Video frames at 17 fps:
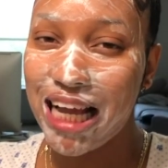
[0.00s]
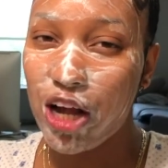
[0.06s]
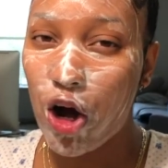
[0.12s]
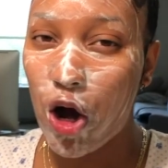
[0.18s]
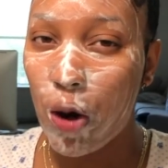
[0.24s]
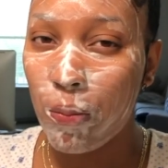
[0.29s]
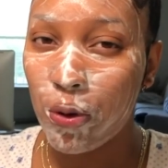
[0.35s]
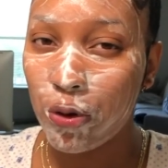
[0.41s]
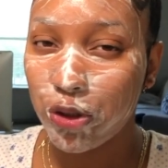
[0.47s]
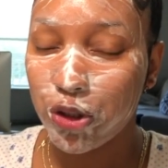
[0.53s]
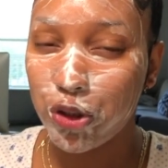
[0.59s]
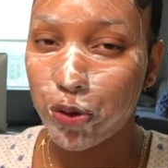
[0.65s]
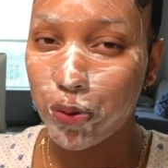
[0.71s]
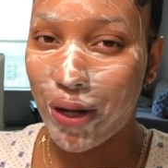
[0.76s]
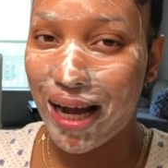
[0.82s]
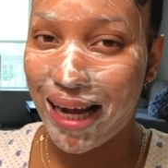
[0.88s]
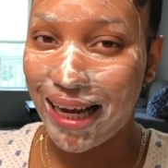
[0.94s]
almost
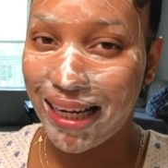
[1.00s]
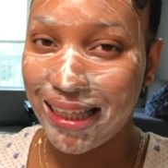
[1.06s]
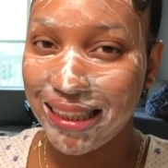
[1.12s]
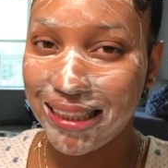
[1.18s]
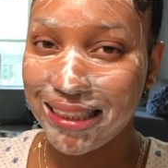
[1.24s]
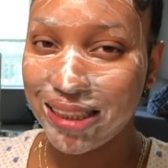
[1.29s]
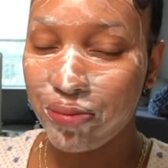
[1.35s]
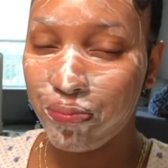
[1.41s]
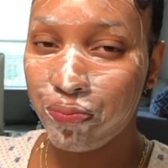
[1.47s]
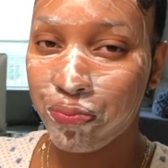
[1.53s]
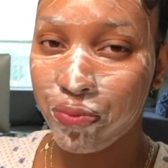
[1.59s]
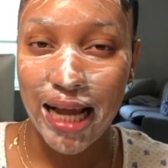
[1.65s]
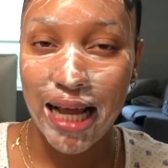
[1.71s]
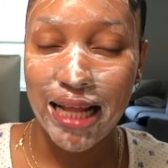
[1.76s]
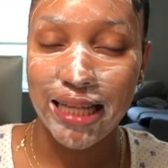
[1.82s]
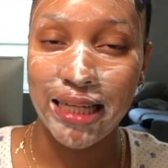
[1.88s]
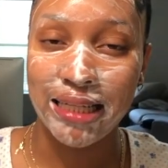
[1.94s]
dries,
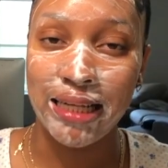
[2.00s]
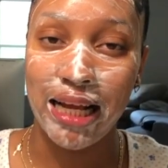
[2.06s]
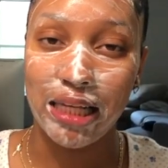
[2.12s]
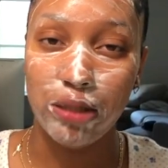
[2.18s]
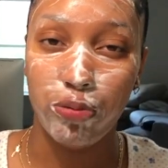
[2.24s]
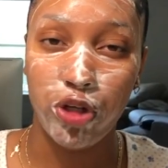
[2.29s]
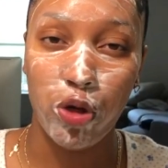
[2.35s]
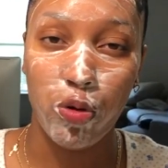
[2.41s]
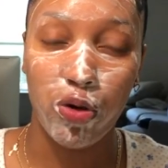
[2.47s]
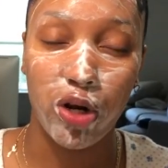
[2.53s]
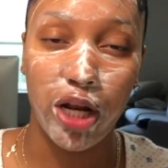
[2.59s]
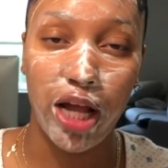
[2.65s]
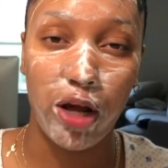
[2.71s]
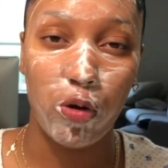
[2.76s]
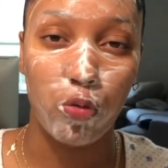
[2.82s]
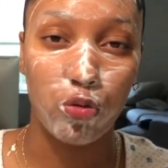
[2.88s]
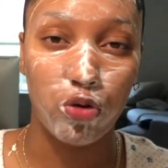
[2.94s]
then that's when you would
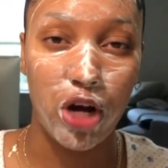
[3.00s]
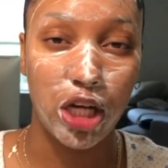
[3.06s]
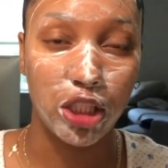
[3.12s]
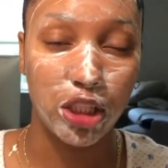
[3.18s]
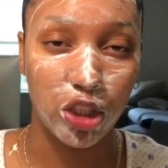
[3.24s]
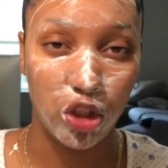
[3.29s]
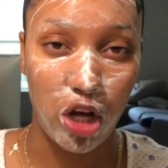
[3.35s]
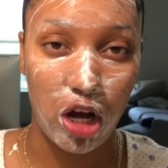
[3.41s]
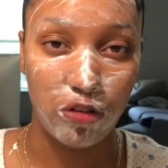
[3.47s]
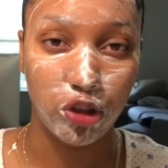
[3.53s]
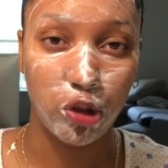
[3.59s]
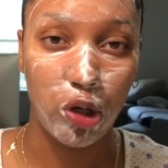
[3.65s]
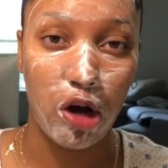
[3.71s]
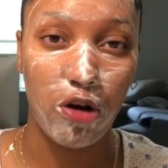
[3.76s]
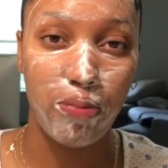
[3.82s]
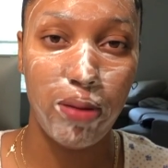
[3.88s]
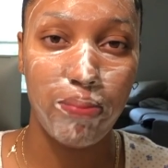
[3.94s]
like wash it off. So
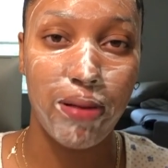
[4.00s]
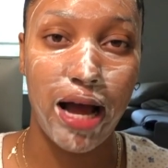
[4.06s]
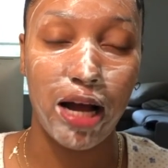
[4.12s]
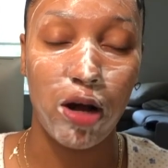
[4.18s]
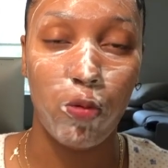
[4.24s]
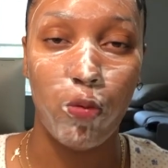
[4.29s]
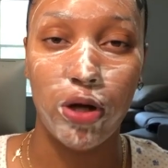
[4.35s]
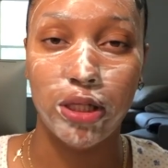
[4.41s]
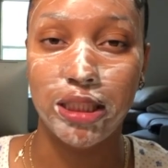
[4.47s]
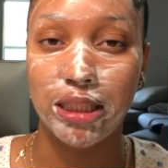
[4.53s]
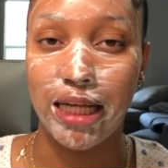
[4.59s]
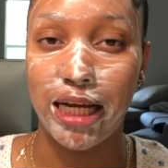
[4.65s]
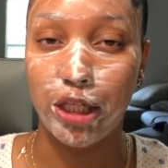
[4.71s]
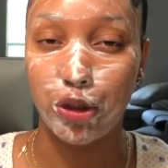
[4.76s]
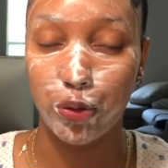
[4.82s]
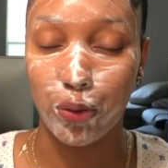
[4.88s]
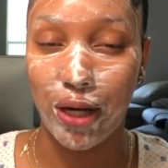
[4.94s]
I'll be back once it
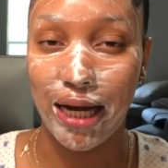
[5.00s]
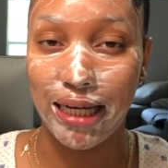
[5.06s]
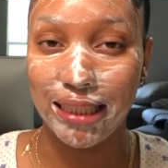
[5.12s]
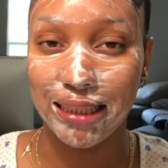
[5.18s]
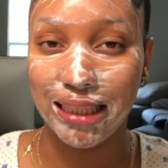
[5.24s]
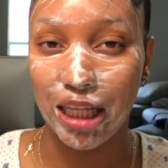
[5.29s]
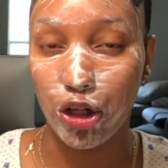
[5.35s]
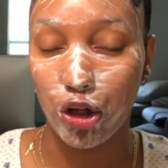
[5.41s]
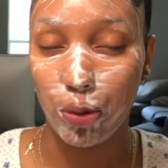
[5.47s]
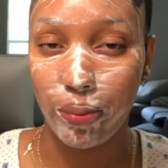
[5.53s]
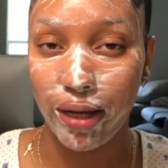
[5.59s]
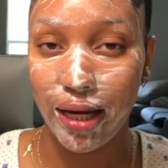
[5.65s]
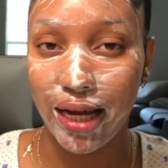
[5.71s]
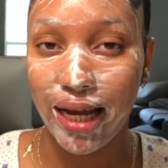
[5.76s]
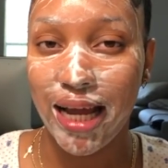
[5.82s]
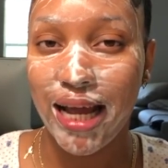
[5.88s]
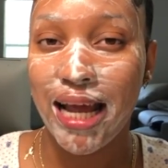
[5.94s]
like dries a little
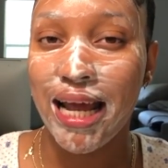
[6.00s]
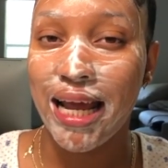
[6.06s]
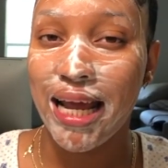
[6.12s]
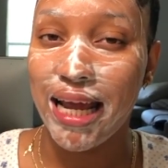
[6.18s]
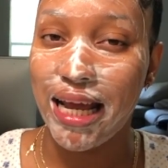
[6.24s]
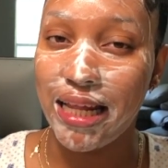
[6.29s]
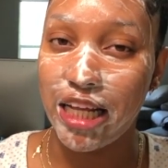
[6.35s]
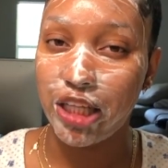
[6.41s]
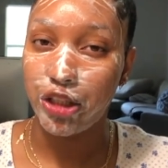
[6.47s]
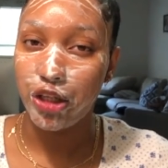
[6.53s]
bit, and then